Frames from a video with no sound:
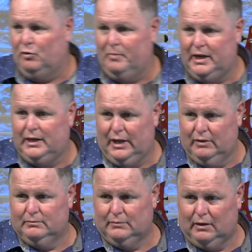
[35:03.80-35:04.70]
on me to
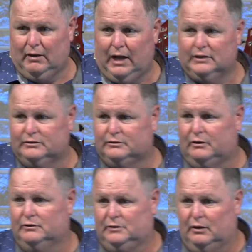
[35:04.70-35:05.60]
help learn how to
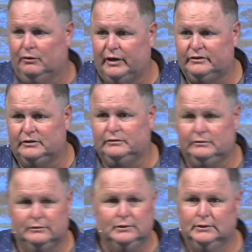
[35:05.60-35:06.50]
turn wrenches,
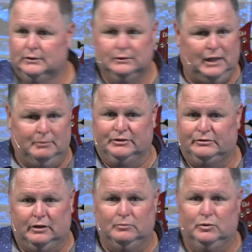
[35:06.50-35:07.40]
I'm in
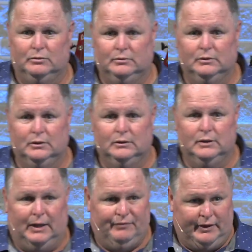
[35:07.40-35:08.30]
trouble.
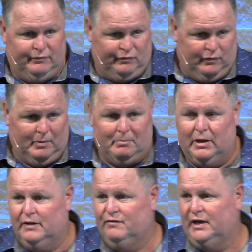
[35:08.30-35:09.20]
I'm thankful for my
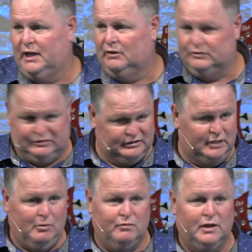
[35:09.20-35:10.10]
buddy Vinny. I'll just send
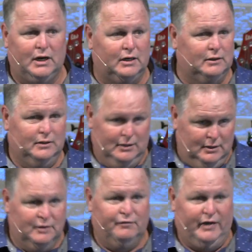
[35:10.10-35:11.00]
him over there.
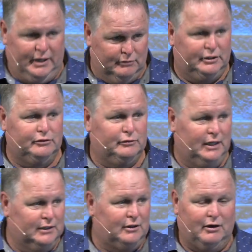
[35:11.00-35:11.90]
Vinny will teach you
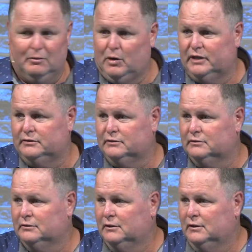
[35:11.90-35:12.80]
how to turn them wrenches.
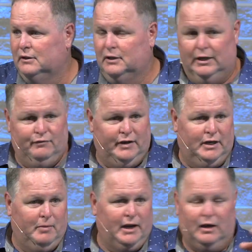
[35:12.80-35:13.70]
And
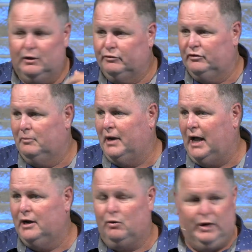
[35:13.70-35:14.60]
Vinny may not know something that
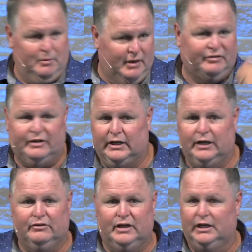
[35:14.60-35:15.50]
I know, and he may send
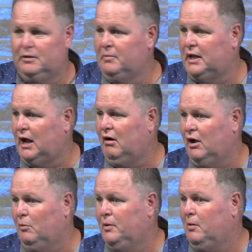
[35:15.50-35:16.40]
his kid to me. I'll
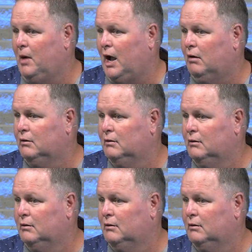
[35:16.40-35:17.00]
help him out.